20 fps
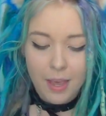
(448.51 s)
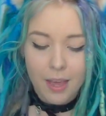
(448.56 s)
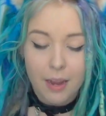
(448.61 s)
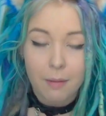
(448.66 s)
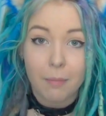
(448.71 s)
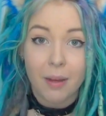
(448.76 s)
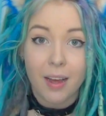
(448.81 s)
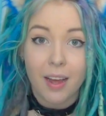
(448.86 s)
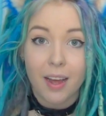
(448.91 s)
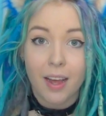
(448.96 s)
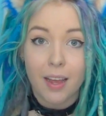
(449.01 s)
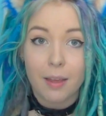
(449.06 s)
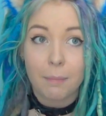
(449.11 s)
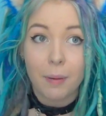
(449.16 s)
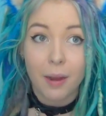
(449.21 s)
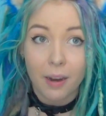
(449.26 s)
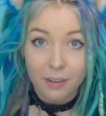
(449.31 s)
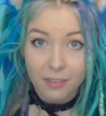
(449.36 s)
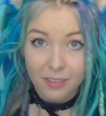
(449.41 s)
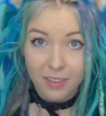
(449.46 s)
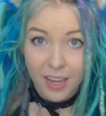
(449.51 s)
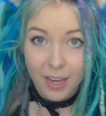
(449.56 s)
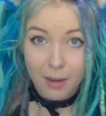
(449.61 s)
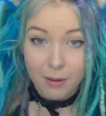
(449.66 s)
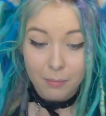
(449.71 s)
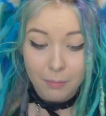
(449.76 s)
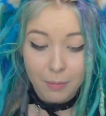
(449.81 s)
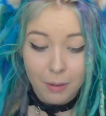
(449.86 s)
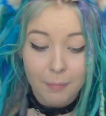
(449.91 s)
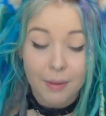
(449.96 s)
and my parents
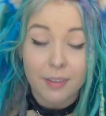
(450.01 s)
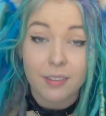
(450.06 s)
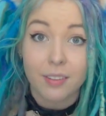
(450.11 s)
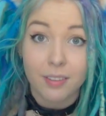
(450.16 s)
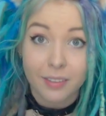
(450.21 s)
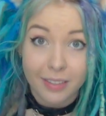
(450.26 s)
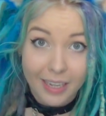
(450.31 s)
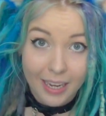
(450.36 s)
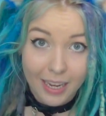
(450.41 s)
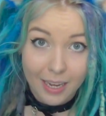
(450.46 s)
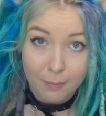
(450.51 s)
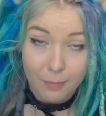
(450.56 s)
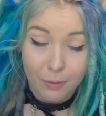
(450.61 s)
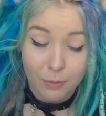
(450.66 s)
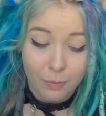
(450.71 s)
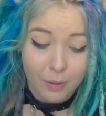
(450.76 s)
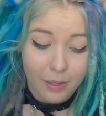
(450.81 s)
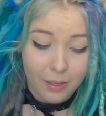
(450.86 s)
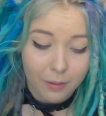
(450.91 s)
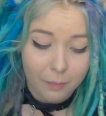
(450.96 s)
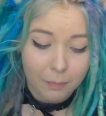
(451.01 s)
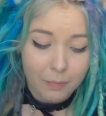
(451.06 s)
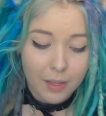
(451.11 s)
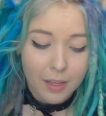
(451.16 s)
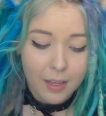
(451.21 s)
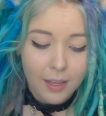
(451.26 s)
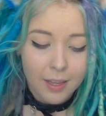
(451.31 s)
came and my sister came as well.